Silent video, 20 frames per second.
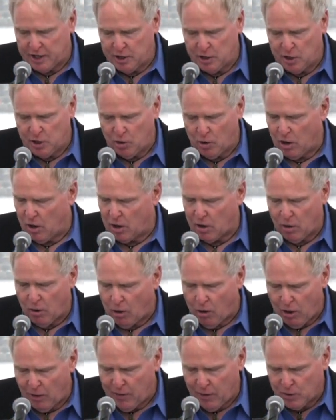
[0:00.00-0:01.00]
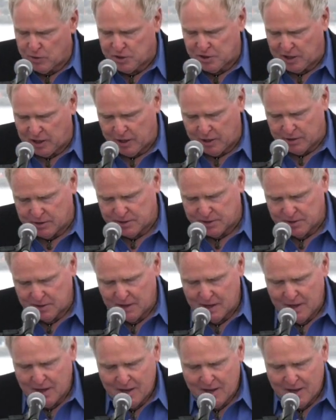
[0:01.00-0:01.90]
in New York all those years.